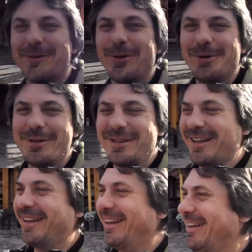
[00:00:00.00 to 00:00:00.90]
of
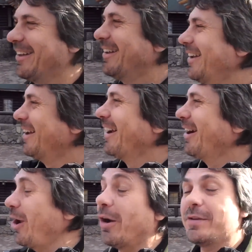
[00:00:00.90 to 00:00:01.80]
course.
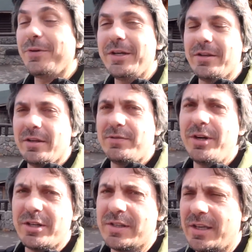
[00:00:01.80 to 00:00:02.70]
No, it's free
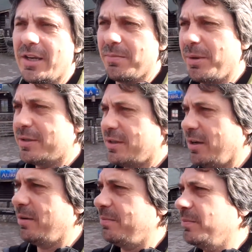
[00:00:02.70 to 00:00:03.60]
to see him, but
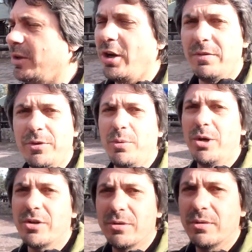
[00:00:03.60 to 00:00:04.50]
you know, if you
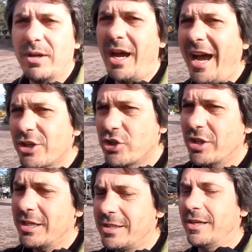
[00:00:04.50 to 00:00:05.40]
want to
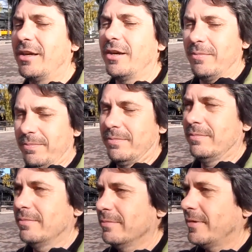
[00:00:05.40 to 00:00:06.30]
actually see him
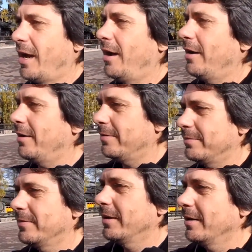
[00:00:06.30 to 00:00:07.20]

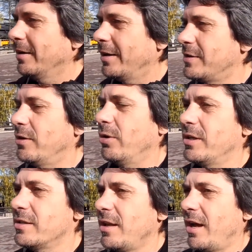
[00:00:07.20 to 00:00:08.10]
and sit on
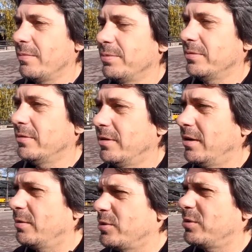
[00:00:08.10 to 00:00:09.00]
his lap,
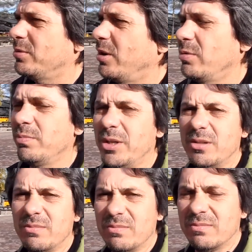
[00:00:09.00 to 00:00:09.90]
which I wouldn't be
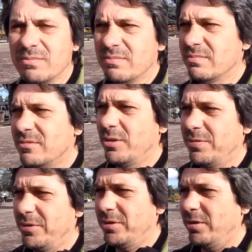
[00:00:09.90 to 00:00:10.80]
too
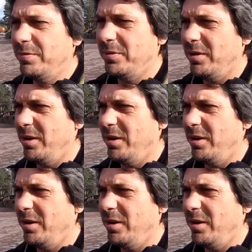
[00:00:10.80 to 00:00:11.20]
fond of,